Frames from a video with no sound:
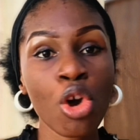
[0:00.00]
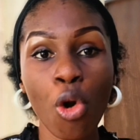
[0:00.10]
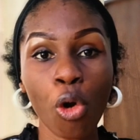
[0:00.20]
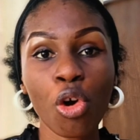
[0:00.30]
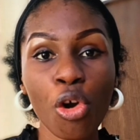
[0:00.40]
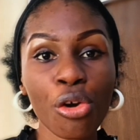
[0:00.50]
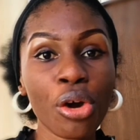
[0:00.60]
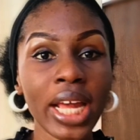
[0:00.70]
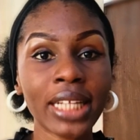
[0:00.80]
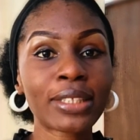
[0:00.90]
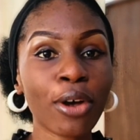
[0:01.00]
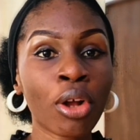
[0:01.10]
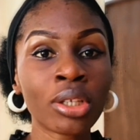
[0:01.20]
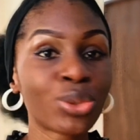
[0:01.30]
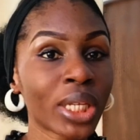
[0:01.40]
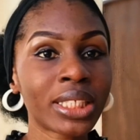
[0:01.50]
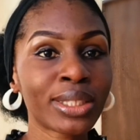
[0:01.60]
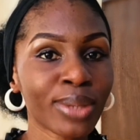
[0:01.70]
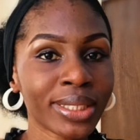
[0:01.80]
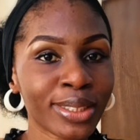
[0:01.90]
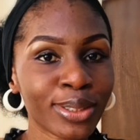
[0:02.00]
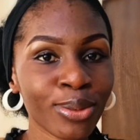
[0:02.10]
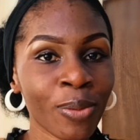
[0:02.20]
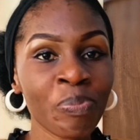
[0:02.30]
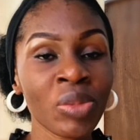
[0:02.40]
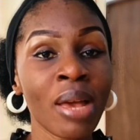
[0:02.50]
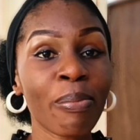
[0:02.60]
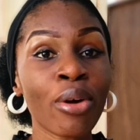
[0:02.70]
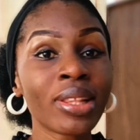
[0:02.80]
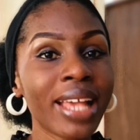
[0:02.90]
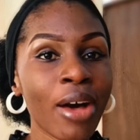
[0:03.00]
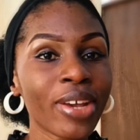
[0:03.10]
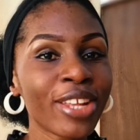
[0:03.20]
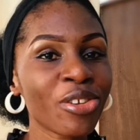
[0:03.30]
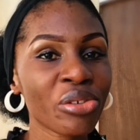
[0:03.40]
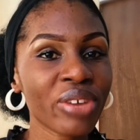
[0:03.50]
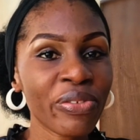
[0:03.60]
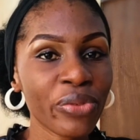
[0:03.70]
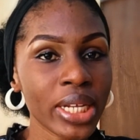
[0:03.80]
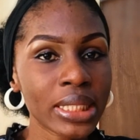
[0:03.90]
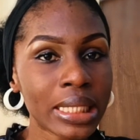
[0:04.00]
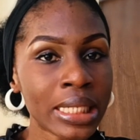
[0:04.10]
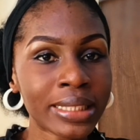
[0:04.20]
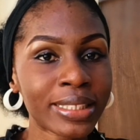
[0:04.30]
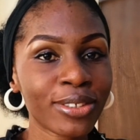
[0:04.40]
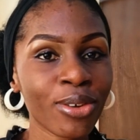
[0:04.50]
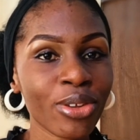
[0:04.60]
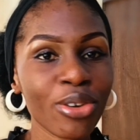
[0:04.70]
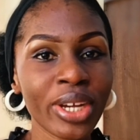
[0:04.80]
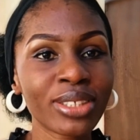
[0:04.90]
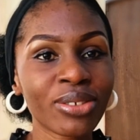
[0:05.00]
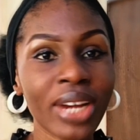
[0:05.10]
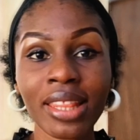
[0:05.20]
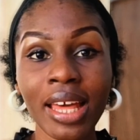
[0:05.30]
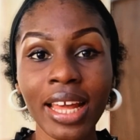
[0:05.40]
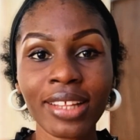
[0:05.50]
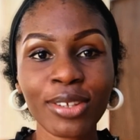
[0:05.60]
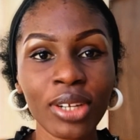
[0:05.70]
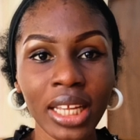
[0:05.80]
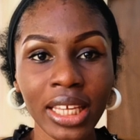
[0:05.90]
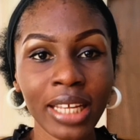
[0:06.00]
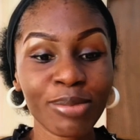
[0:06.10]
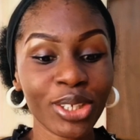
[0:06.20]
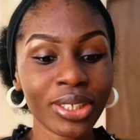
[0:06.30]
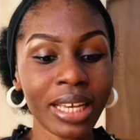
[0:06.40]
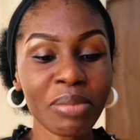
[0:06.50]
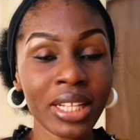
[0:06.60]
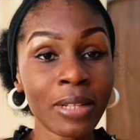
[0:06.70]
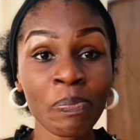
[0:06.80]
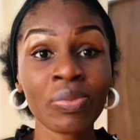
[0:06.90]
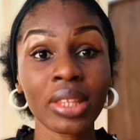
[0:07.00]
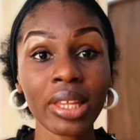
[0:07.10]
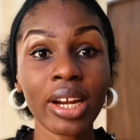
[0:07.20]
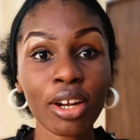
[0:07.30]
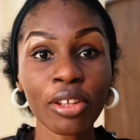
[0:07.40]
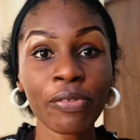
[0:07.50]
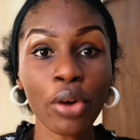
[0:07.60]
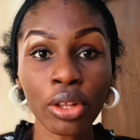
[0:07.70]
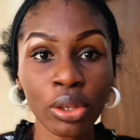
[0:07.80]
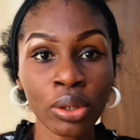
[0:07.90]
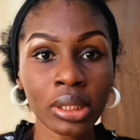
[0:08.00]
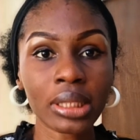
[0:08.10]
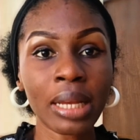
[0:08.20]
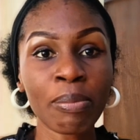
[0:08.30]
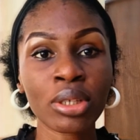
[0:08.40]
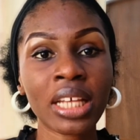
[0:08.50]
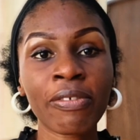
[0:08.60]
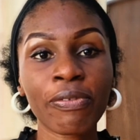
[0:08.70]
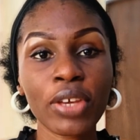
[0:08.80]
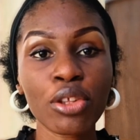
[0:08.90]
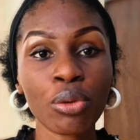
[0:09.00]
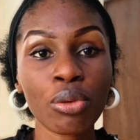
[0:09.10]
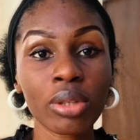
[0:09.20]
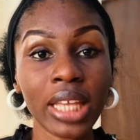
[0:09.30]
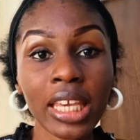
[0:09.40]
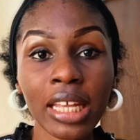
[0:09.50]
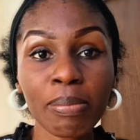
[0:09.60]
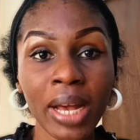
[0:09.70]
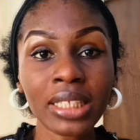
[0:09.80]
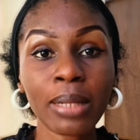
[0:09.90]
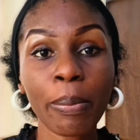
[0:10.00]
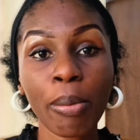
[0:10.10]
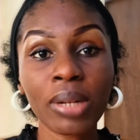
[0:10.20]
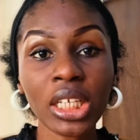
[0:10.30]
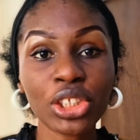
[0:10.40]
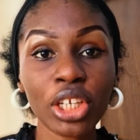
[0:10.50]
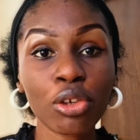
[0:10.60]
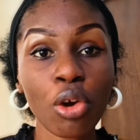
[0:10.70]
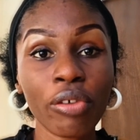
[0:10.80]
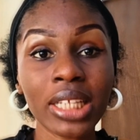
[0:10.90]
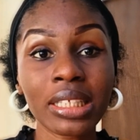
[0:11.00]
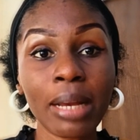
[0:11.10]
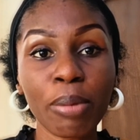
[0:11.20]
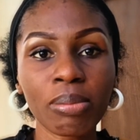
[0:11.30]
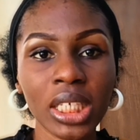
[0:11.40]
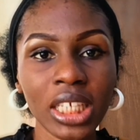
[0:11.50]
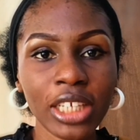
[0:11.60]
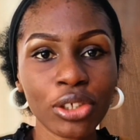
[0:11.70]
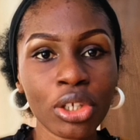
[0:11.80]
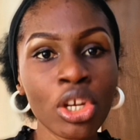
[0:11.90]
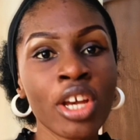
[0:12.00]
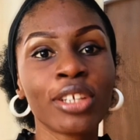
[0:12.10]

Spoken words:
Okoro et al. 2022, but now in your reference list, you're not going to write that et al. Again, because there are a lot of authors that must have taken part in publishing or writing that publication.